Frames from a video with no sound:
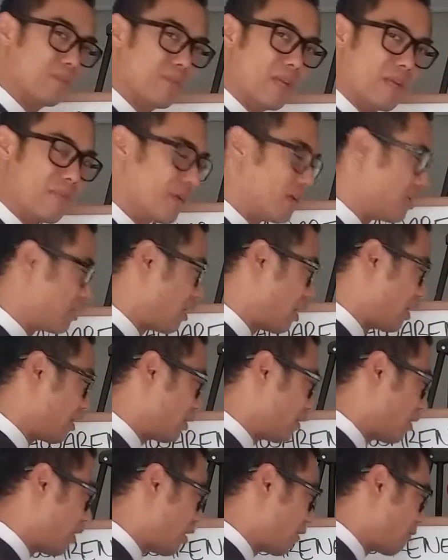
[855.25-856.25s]
maybe
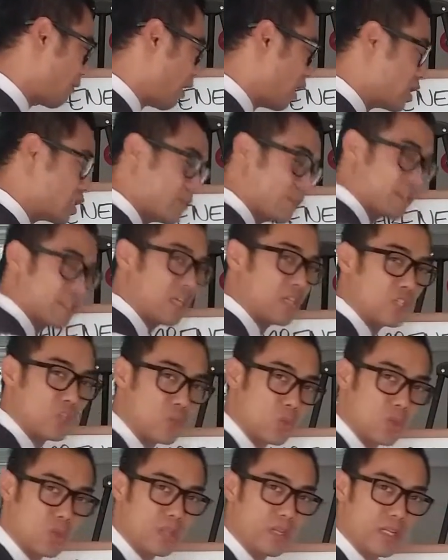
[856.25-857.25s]
not 100%
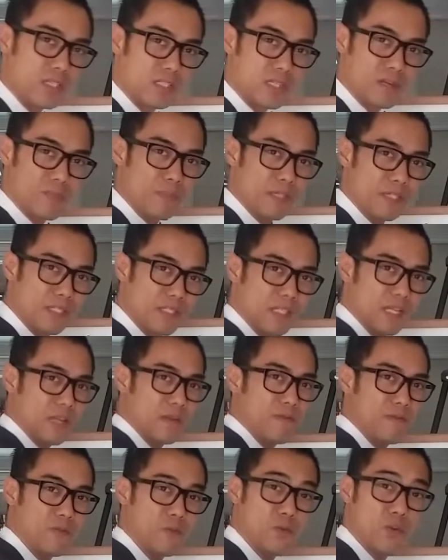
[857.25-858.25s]
sure that it's gonna be
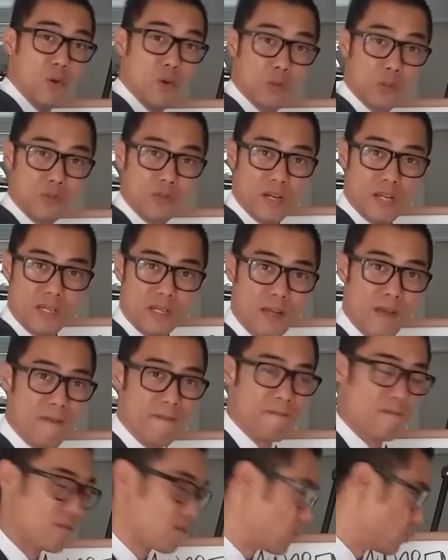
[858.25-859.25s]
safe. Who knows, right?
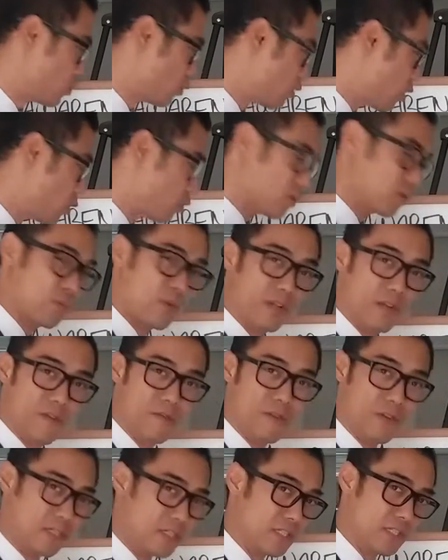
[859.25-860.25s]
Who knows where the
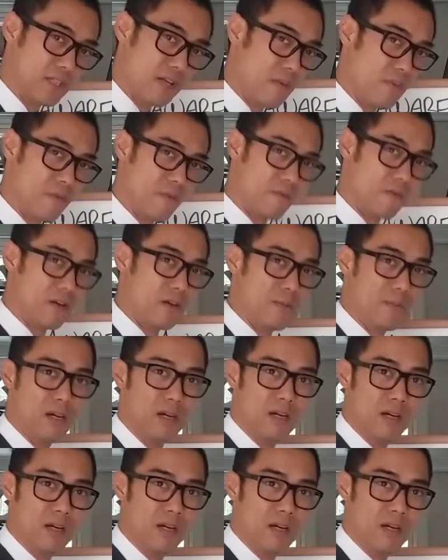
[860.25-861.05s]
fish is coming from?